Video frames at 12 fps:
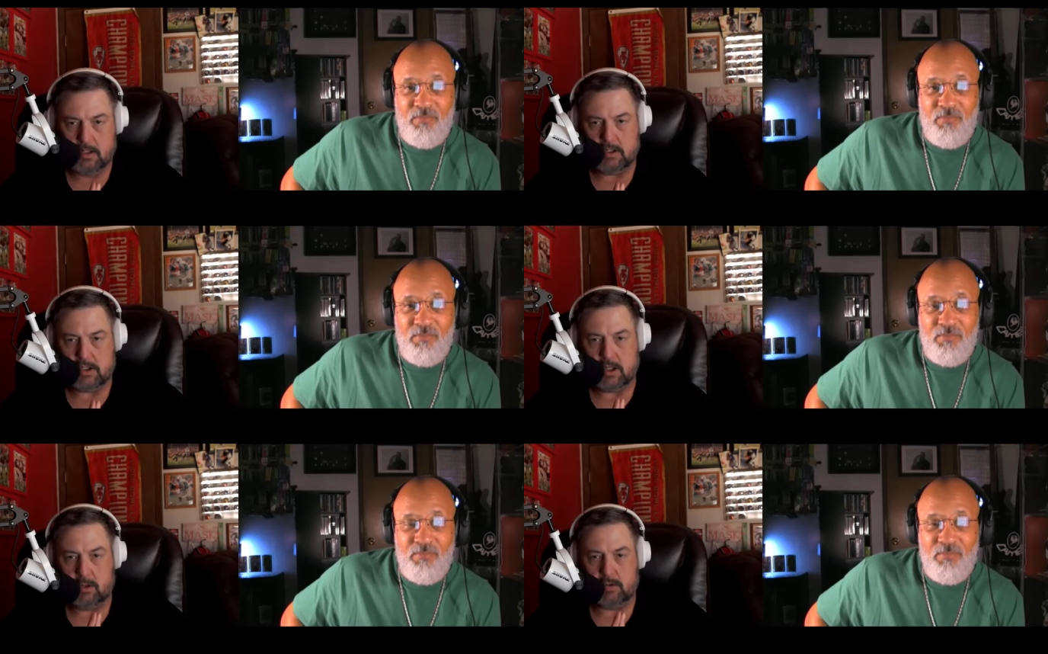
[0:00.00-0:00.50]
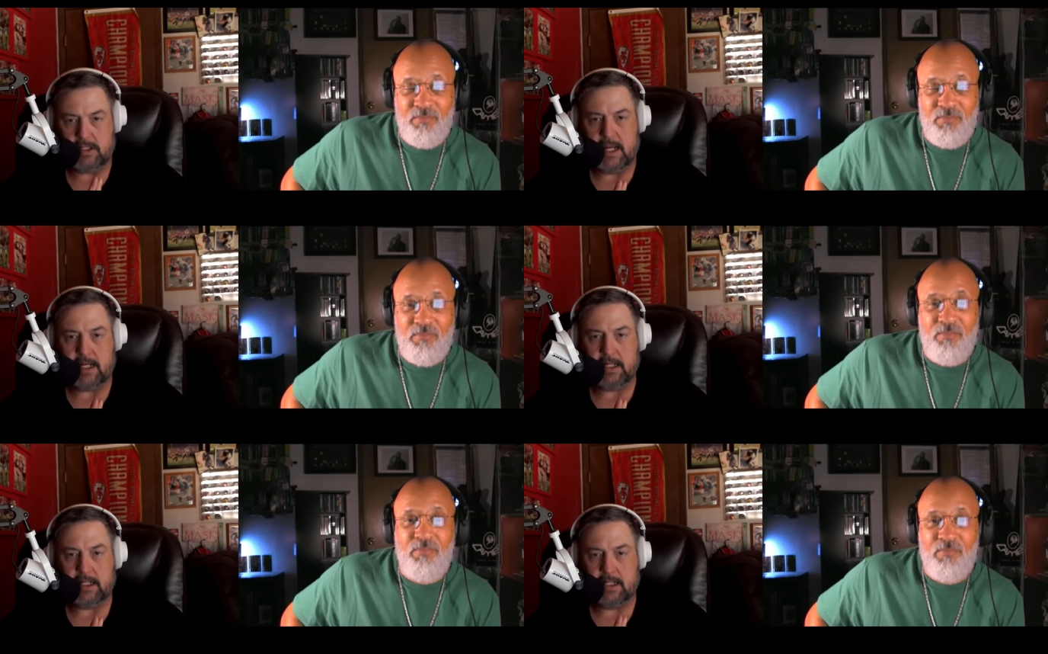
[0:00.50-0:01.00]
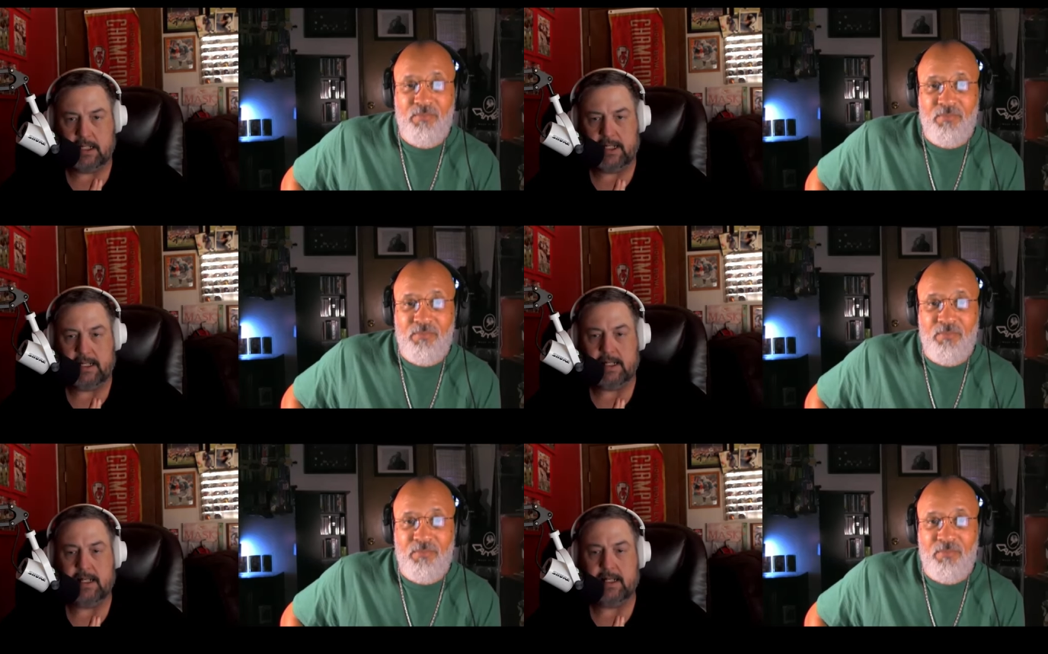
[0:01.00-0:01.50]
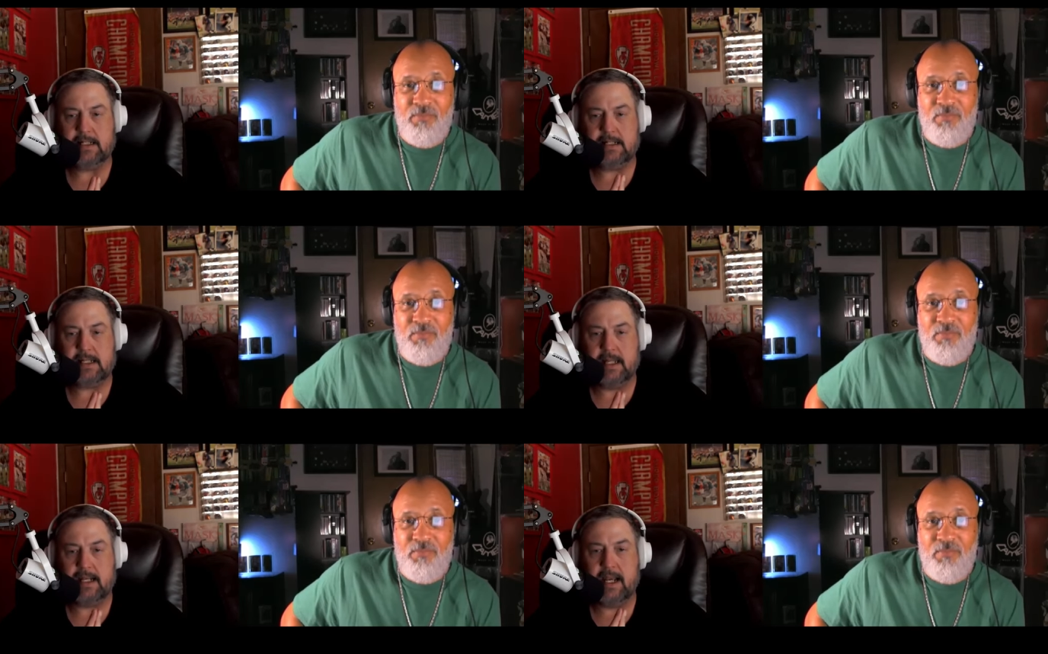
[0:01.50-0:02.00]
Speaker 1: So technically, he
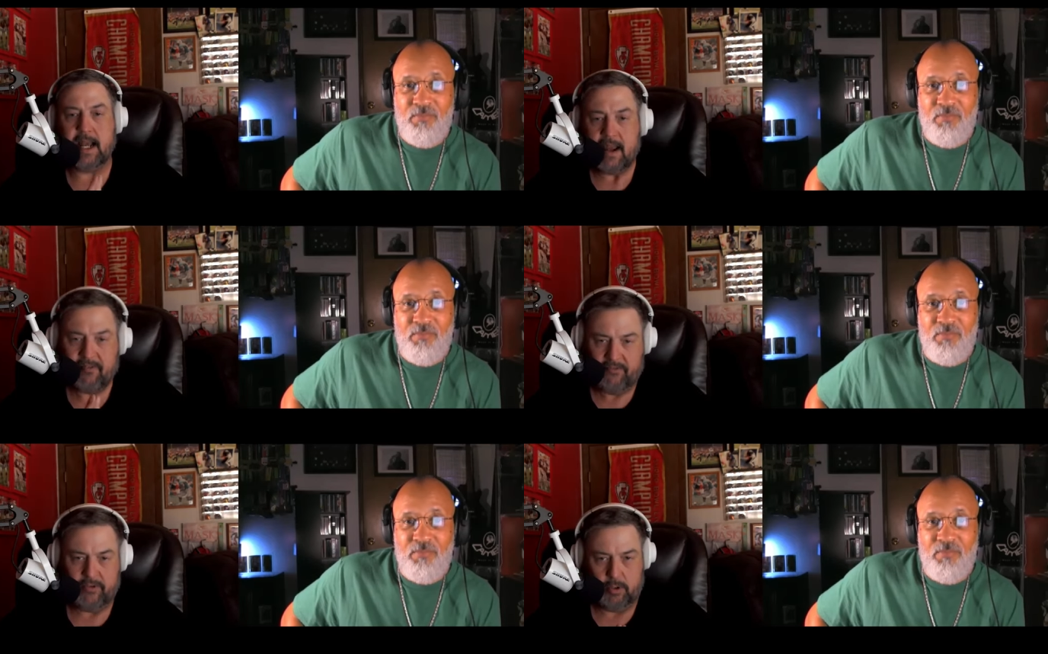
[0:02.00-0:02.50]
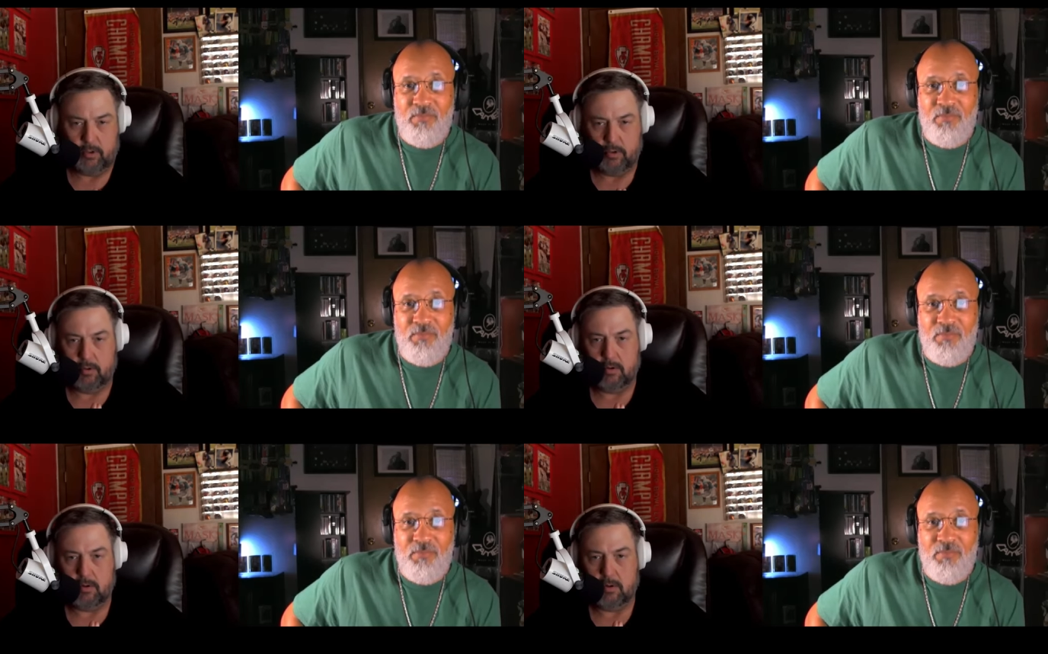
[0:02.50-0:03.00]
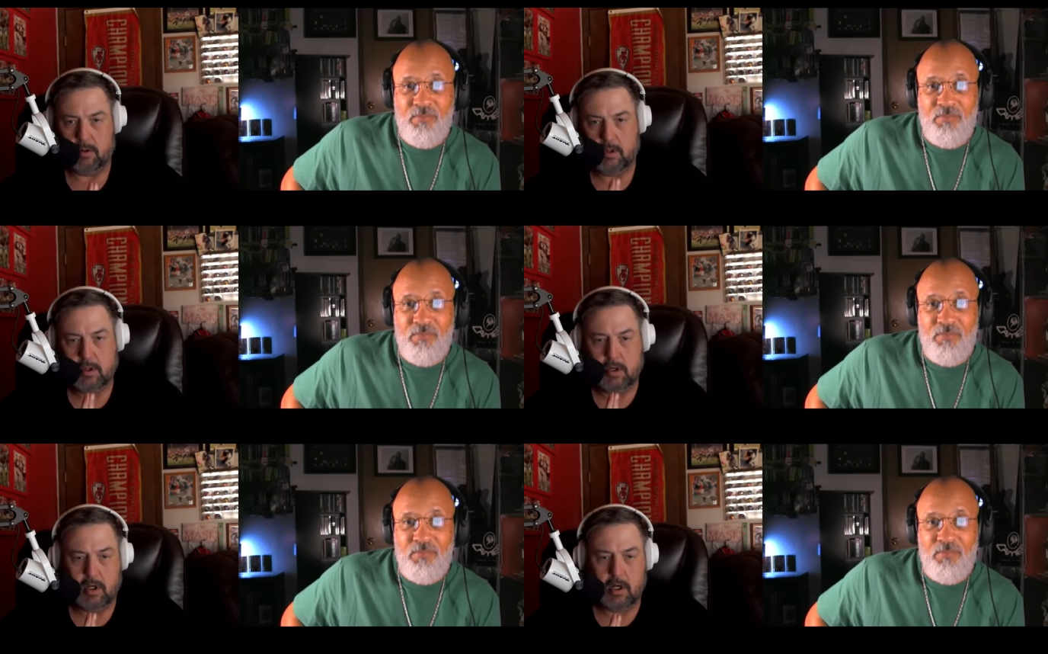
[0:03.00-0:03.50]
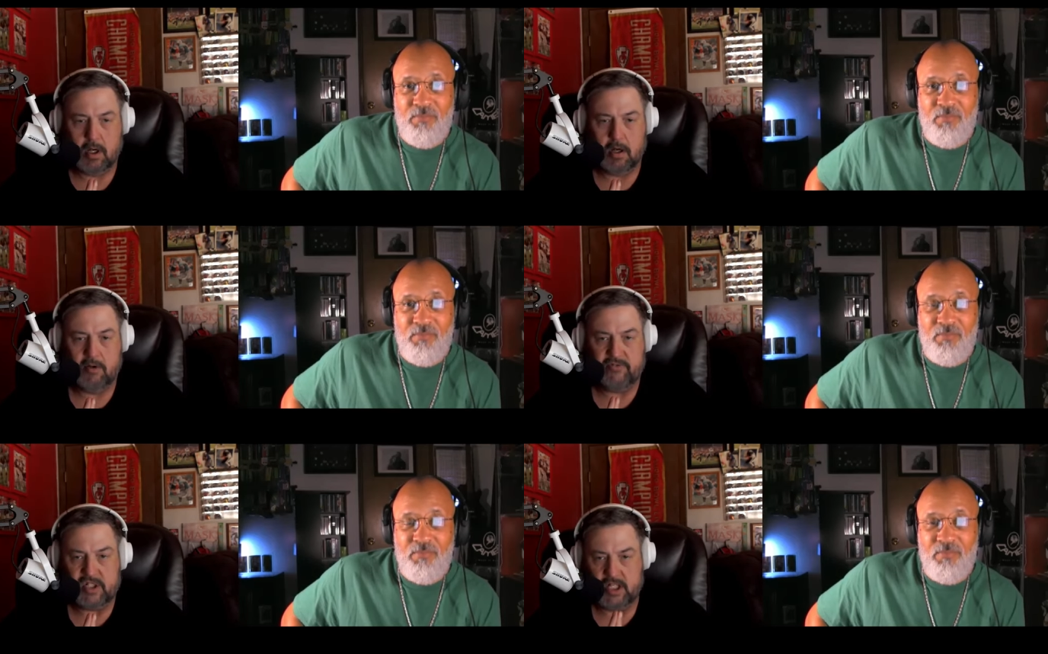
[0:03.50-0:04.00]
is the nephew
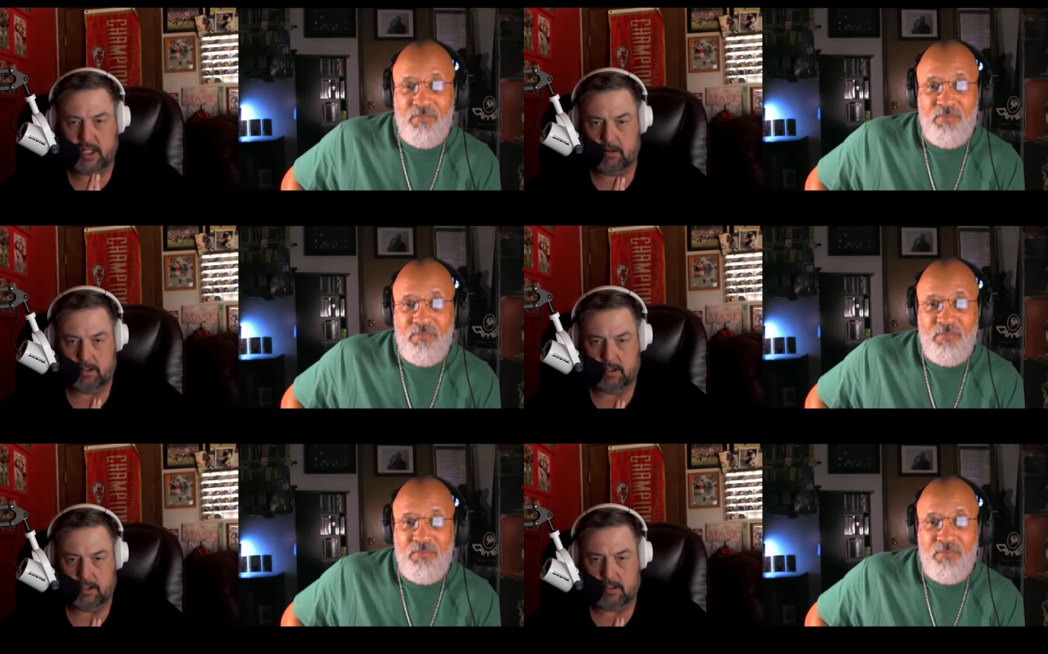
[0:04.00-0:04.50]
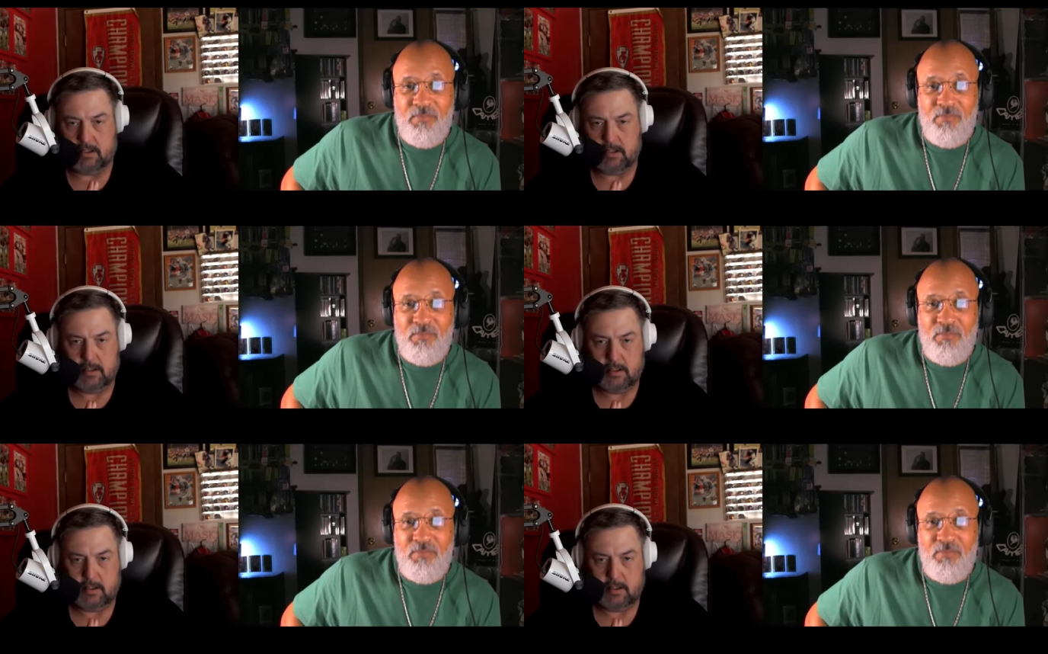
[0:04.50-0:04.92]
of Daenerys,